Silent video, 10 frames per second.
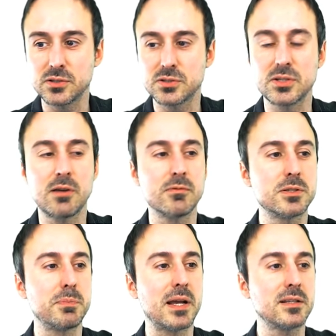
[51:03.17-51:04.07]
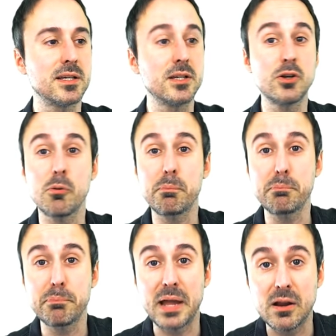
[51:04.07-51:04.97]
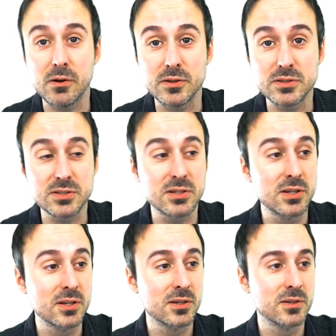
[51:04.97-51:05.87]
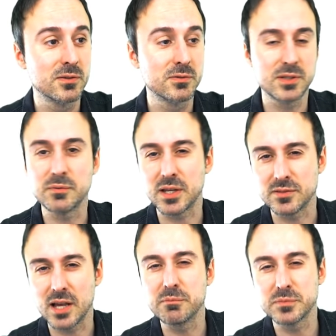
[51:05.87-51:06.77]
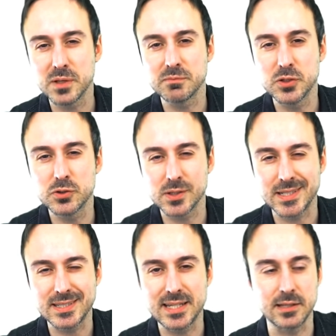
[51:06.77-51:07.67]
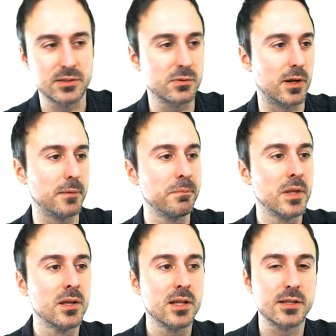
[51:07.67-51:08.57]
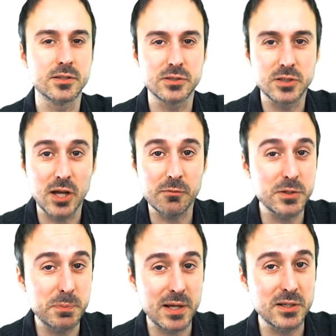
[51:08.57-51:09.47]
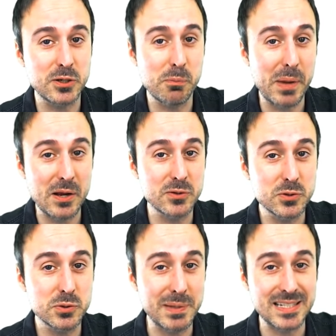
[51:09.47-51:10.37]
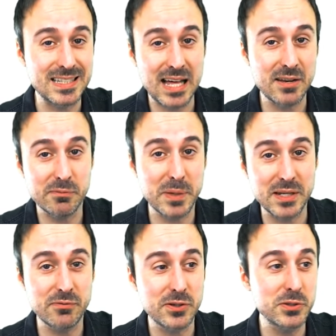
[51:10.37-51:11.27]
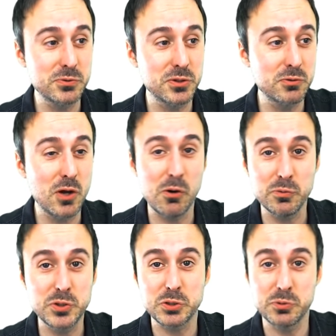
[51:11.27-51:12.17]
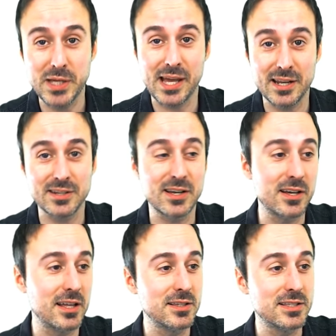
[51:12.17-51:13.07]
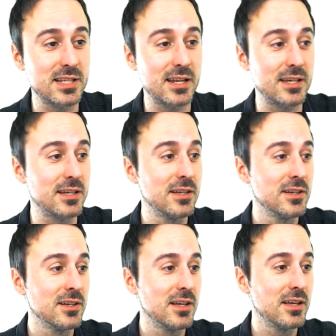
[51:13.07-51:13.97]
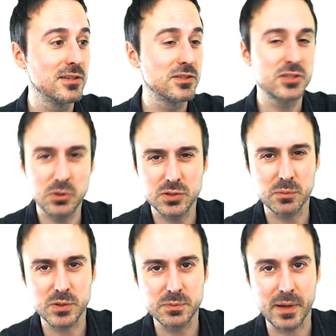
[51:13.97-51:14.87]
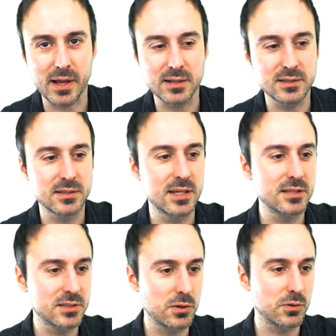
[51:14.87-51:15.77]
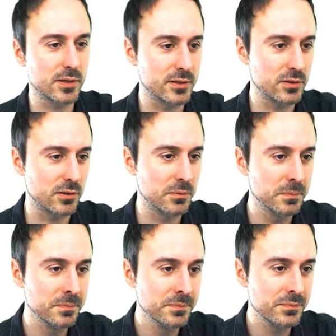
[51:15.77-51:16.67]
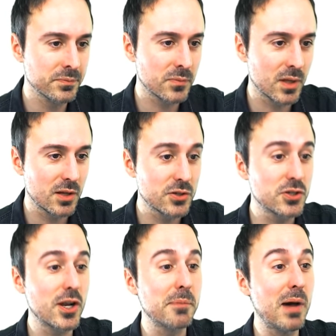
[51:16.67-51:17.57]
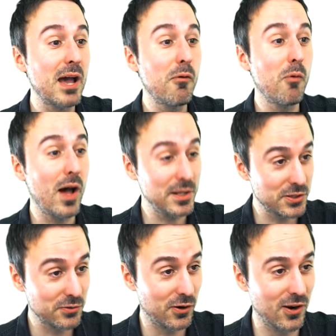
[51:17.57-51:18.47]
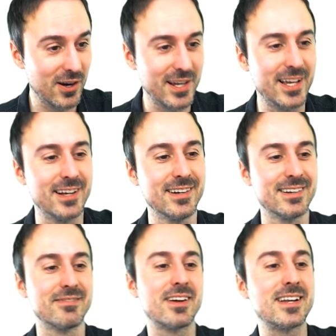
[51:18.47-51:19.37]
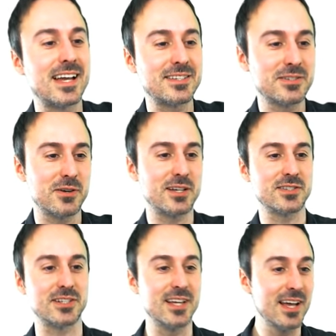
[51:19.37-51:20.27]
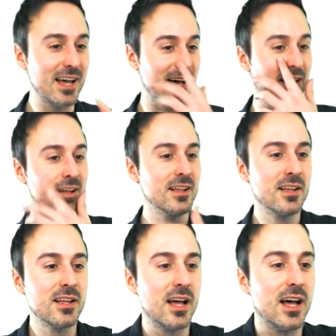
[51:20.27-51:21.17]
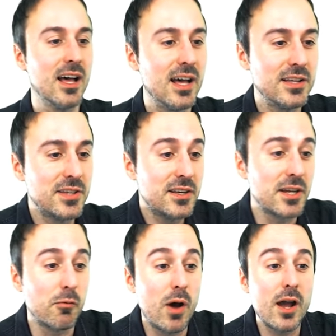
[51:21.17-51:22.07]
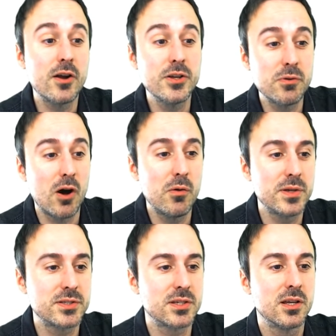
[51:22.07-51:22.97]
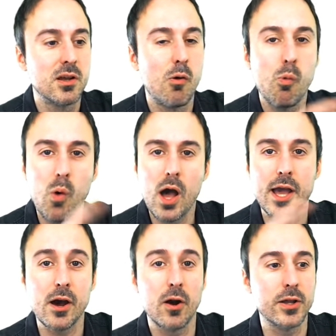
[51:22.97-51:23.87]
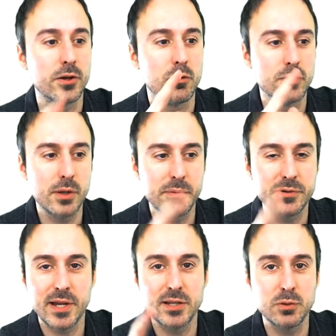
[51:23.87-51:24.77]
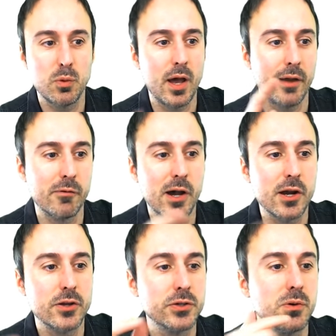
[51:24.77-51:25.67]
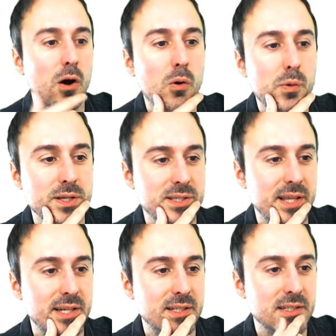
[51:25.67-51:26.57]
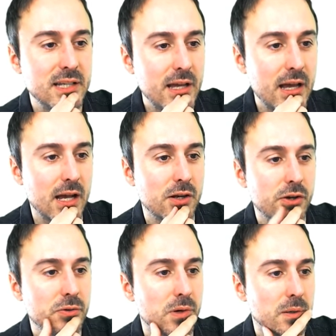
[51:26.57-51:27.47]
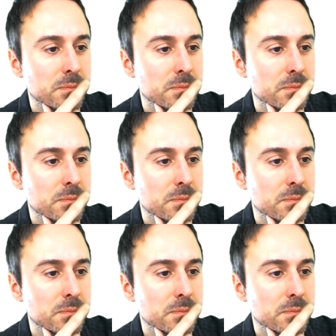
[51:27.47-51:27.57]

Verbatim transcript: It's not respecting your parents. Sometimes, I'm, um, usually it's kids, right? It's not respecting your parents who spent a lot of money for you to go to Canada and study. Show some respect. It's totally true. Should I buy a watch for you? Very nice question. Yeah. Uh, Danya, why are you always, why are you, W H Y, why are you always late? Yeah, good one.